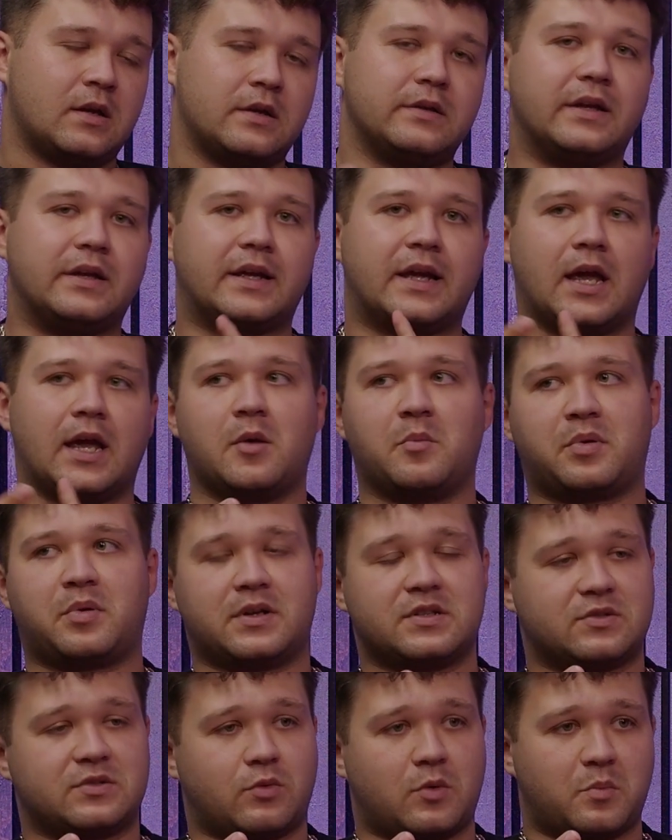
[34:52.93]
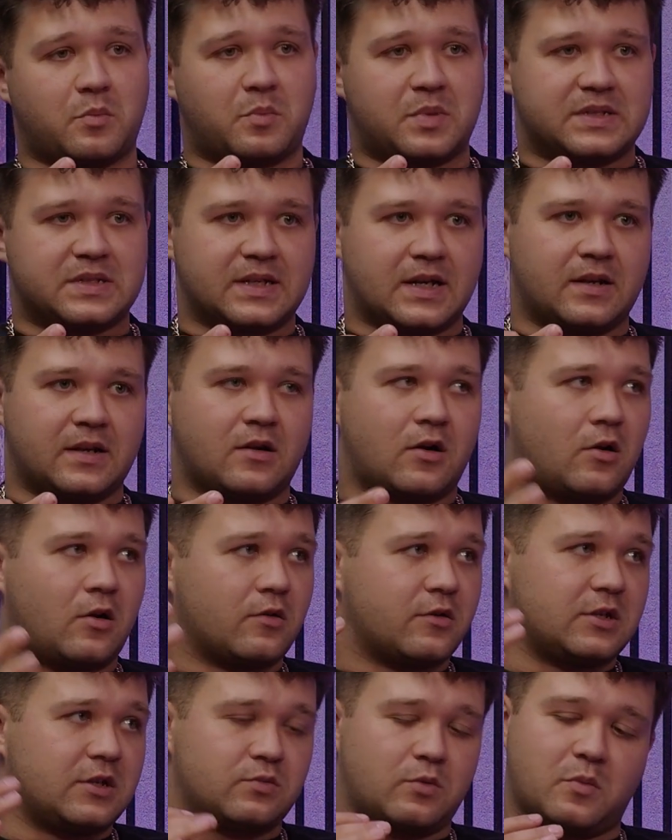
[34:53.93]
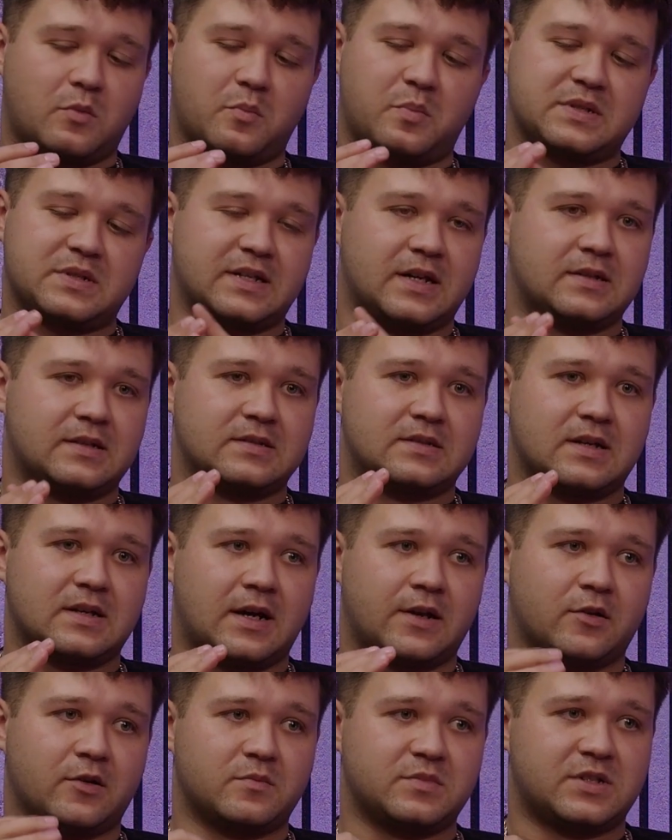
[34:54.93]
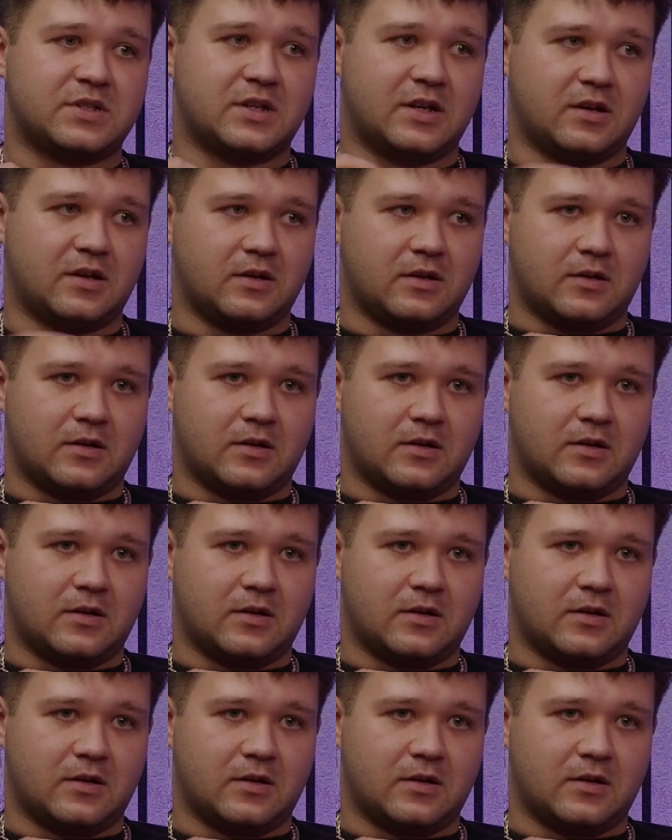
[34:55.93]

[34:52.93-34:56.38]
Your game plan's 1%. All these 1% add up to